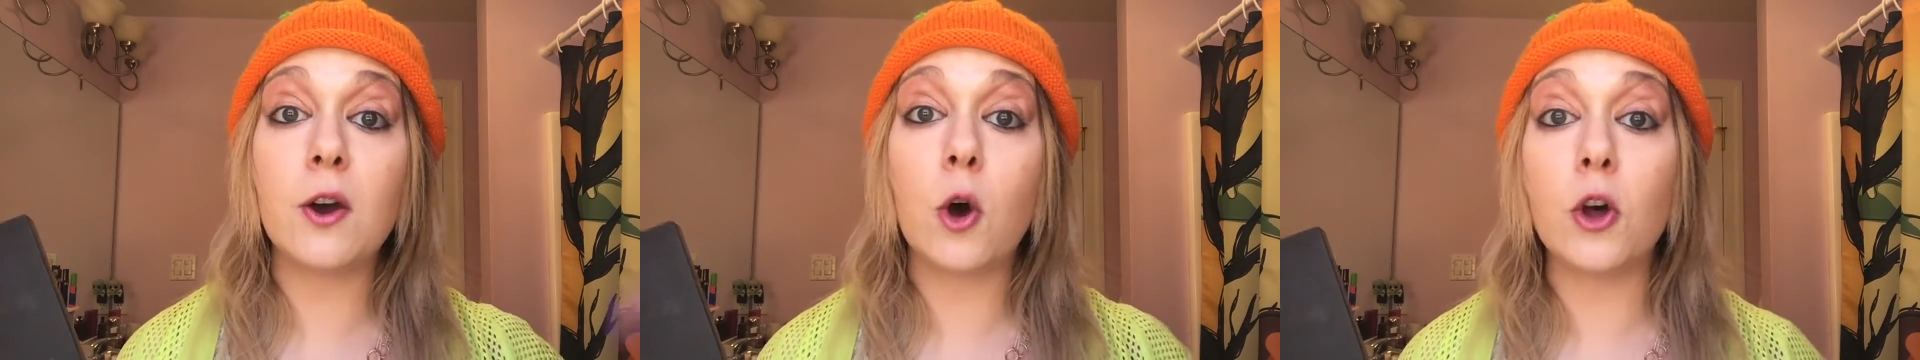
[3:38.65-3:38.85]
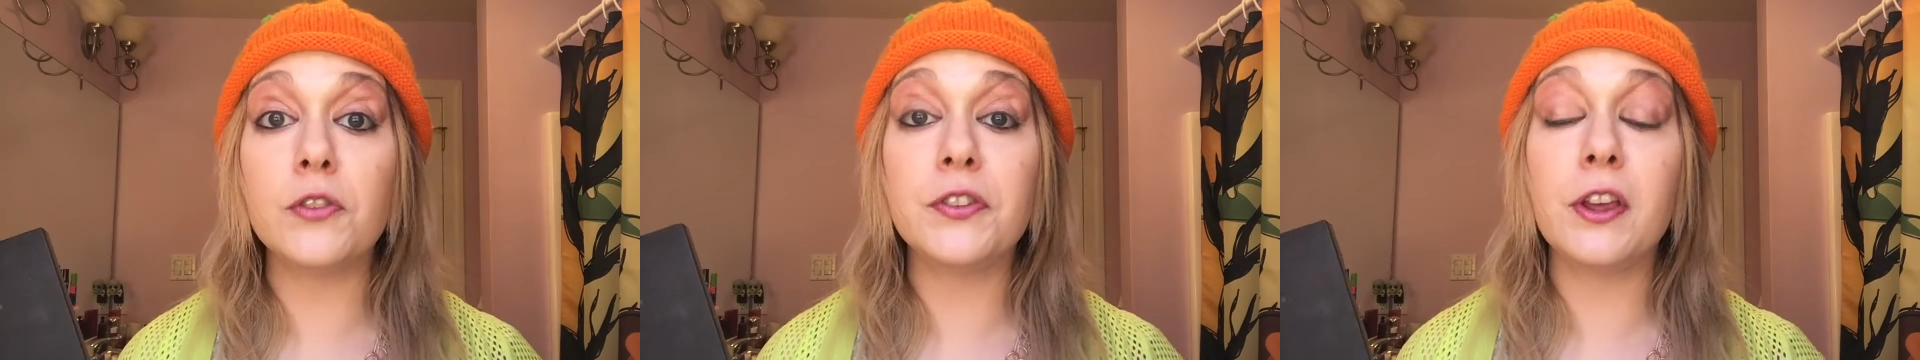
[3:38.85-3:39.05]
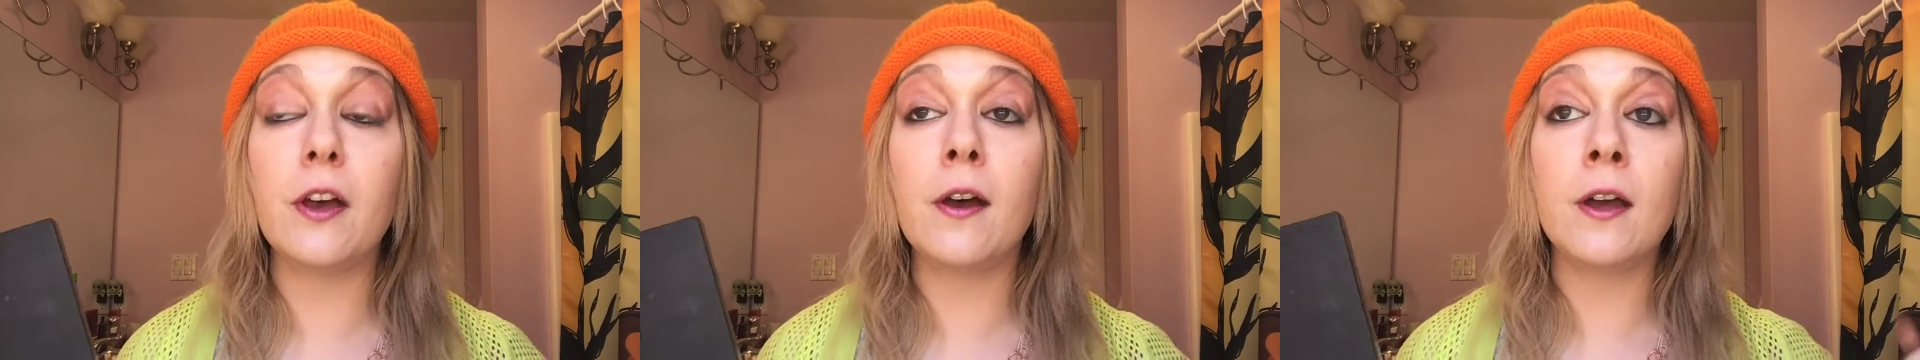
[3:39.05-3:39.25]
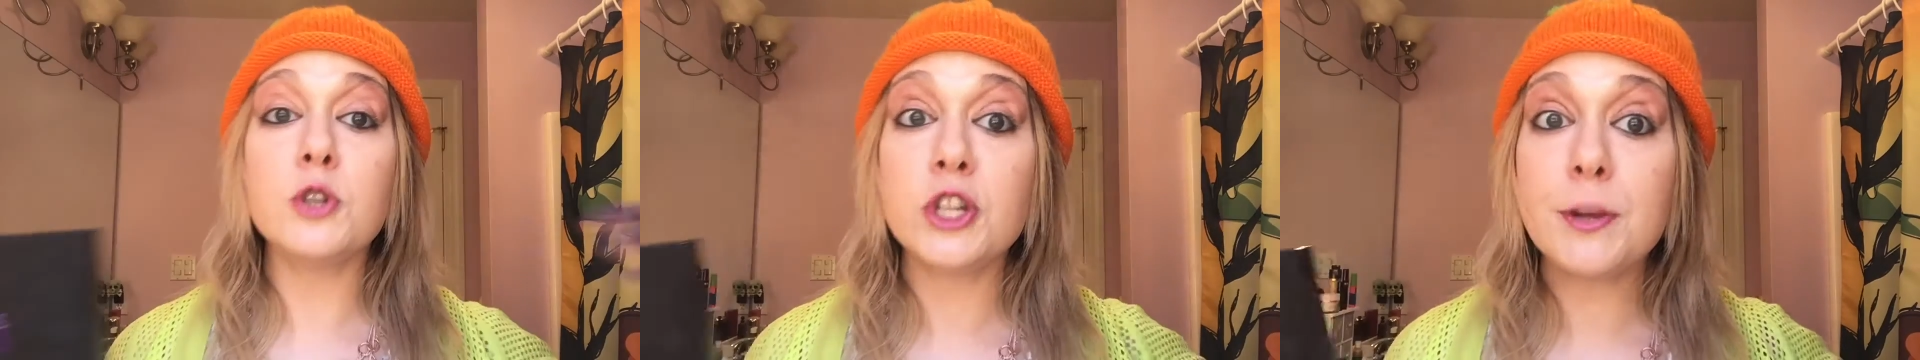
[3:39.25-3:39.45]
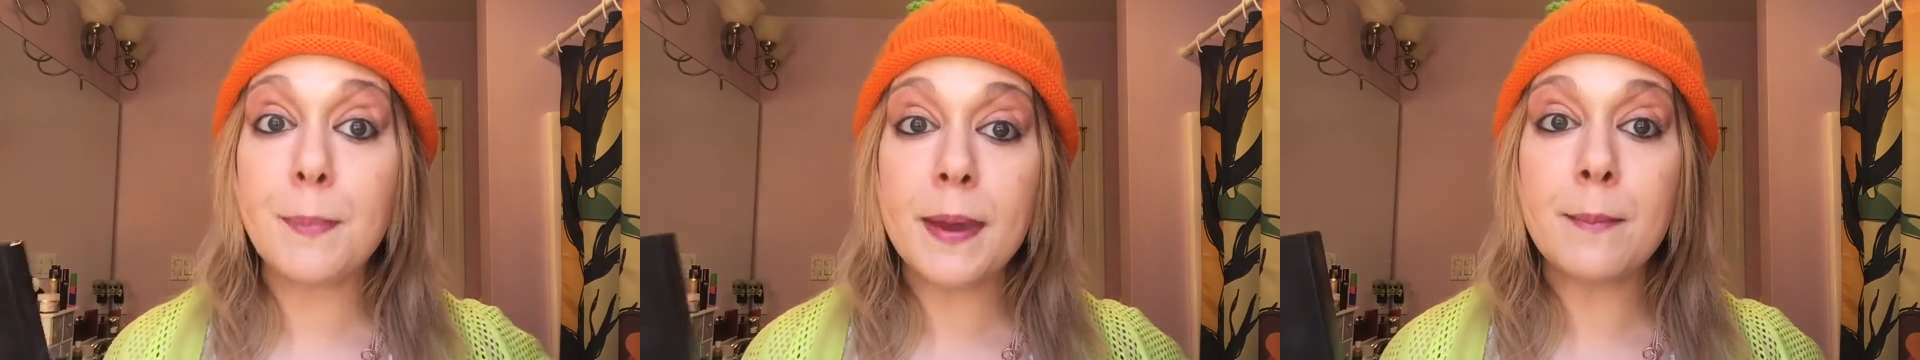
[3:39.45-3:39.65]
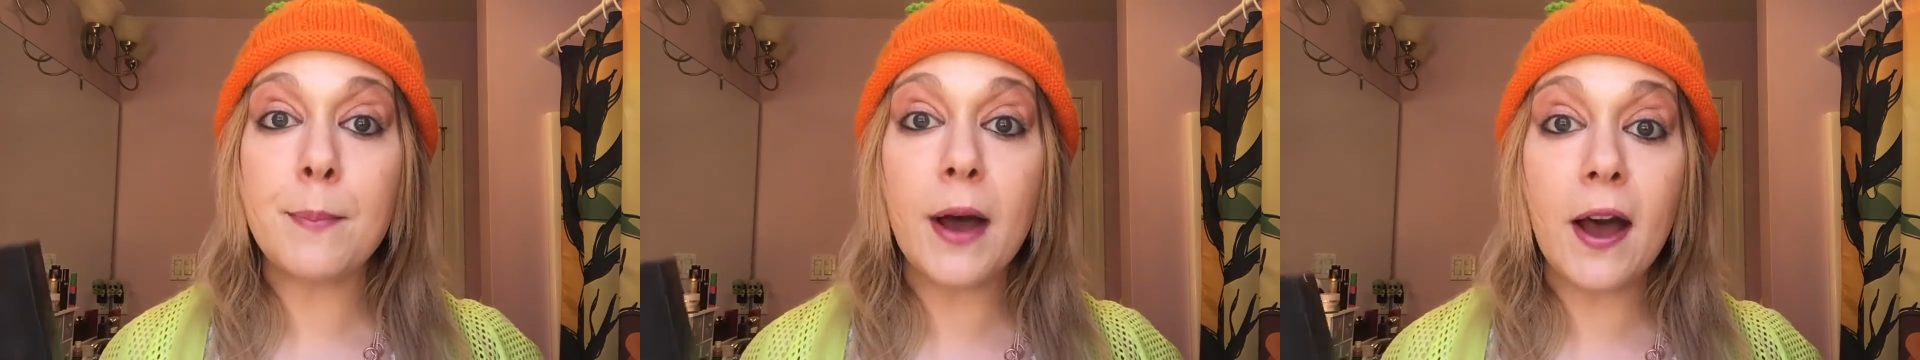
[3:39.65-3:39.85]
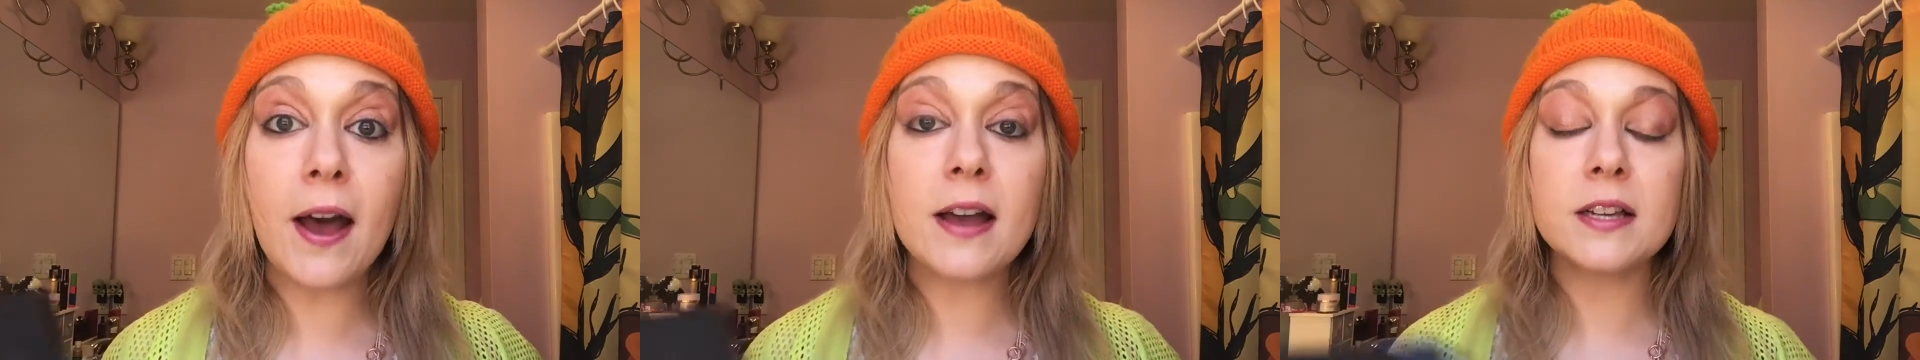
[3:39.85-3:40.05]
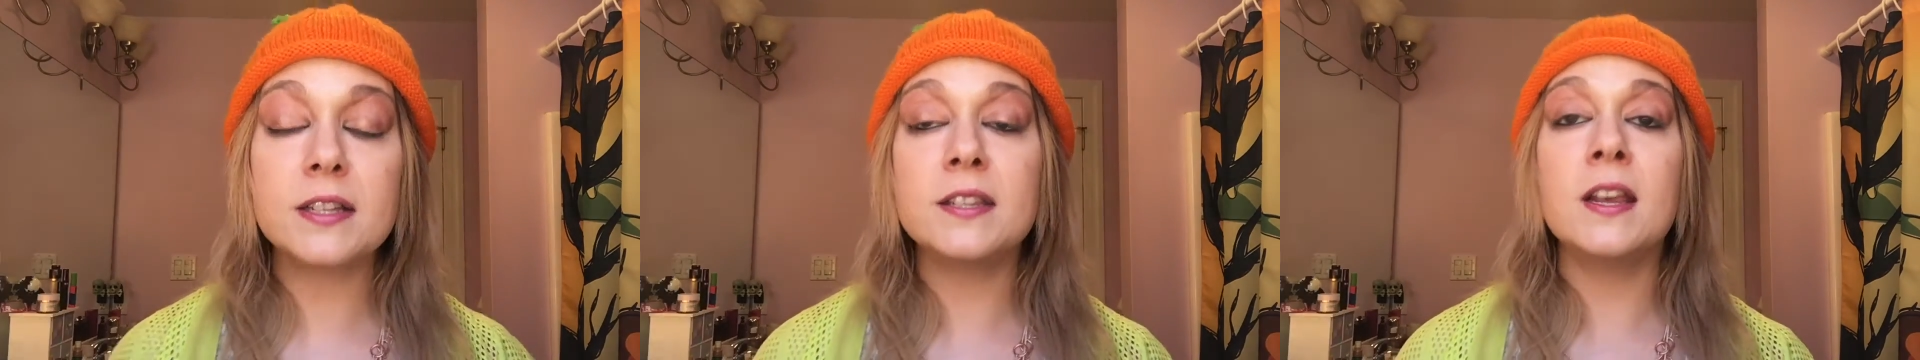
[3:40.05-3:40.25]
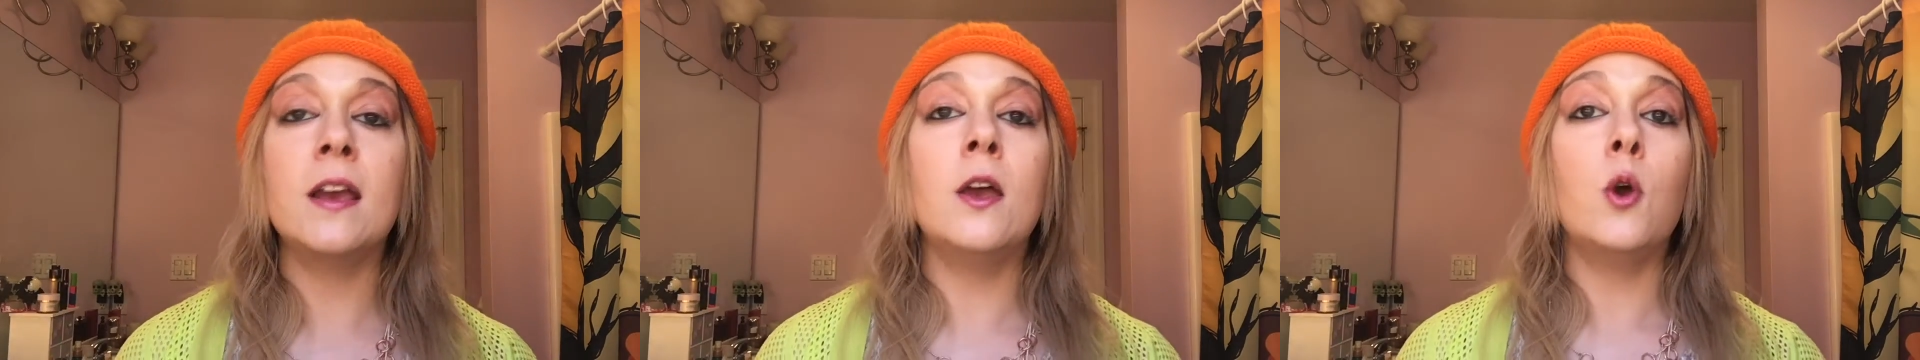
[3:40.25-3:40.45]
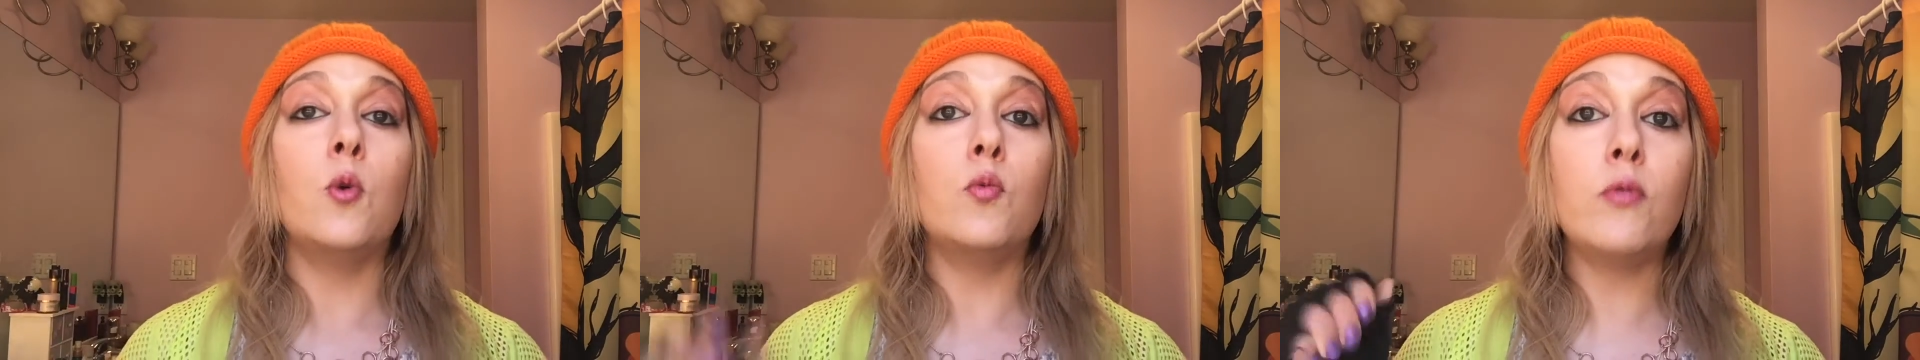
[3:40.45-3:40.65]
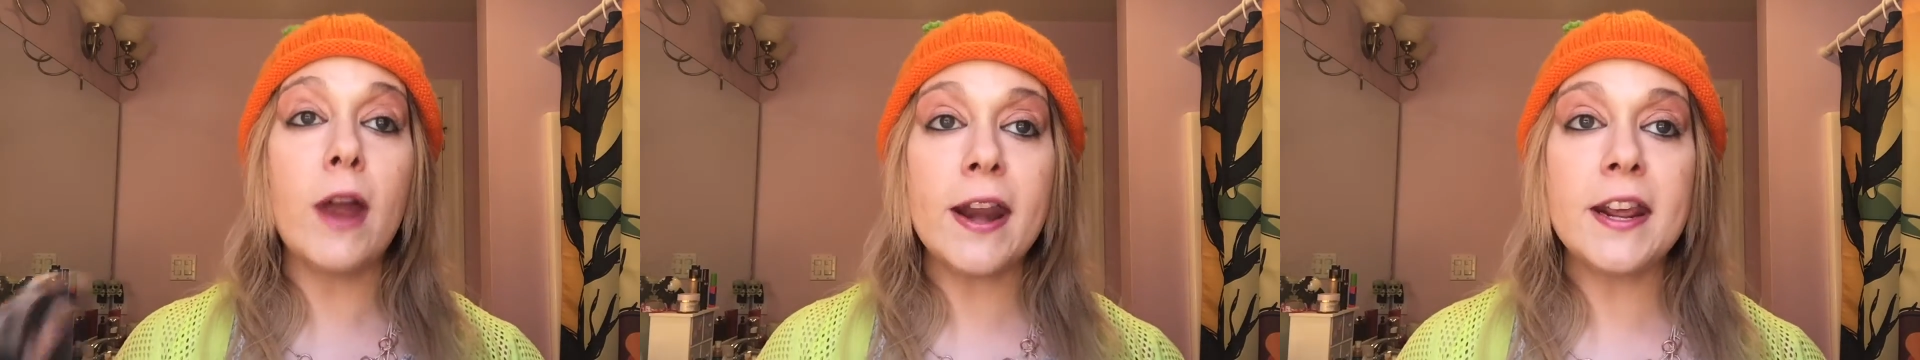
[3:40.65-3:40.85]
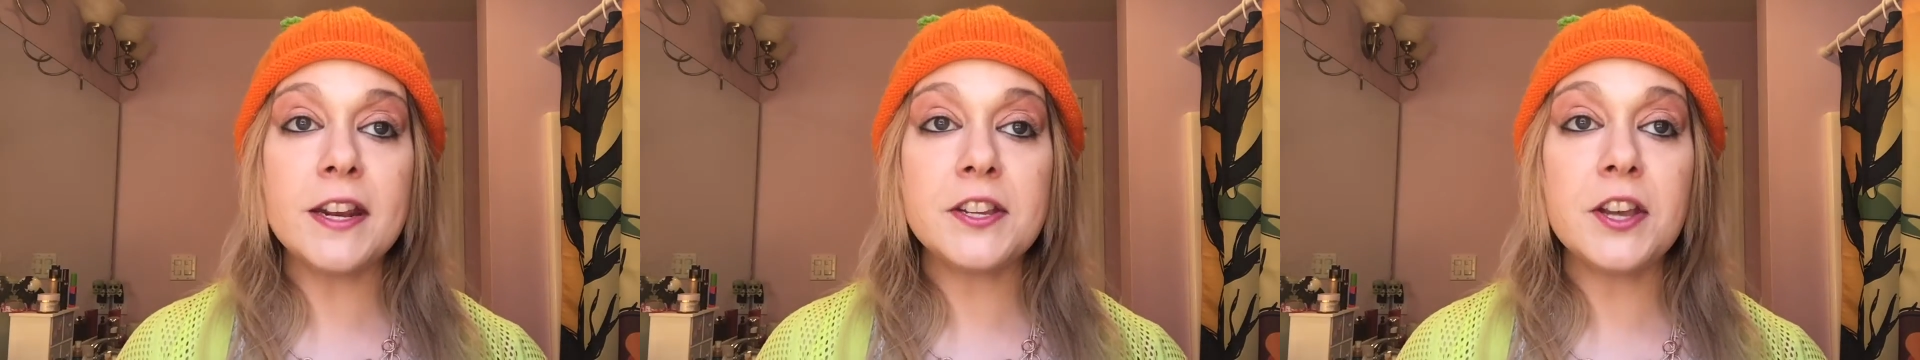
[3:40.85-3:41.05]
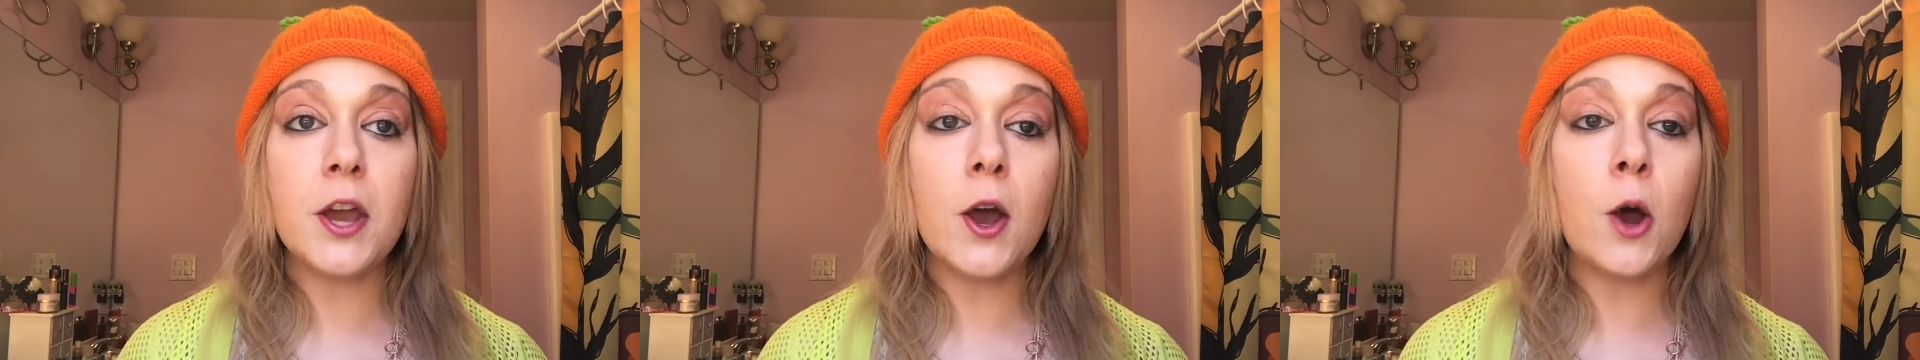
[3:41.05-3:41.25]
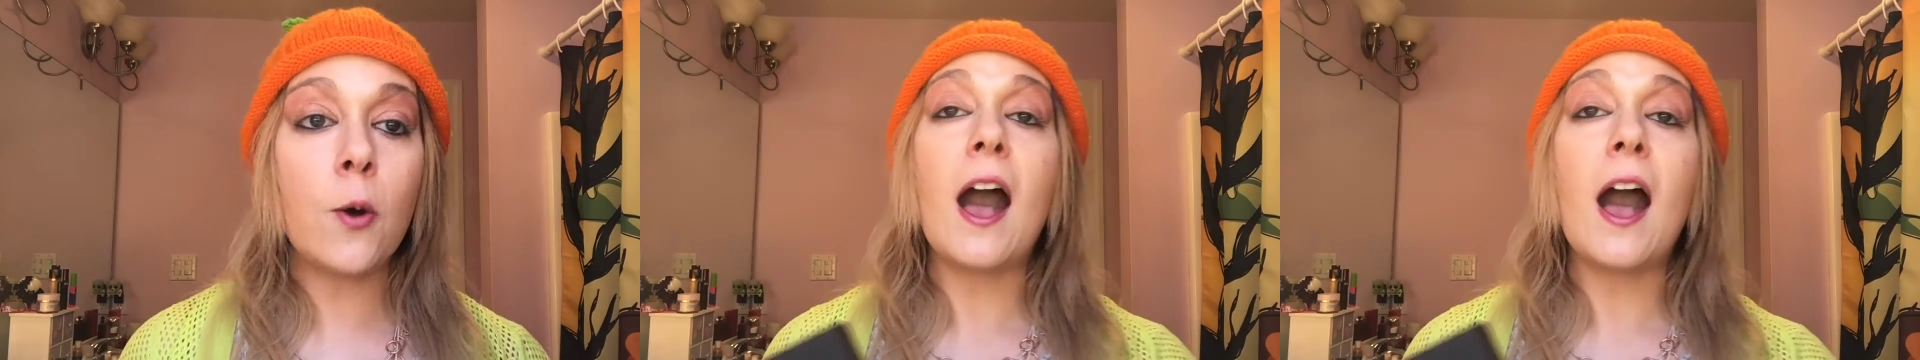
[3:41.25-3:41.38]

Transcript: Ulta shipping box, ready to go.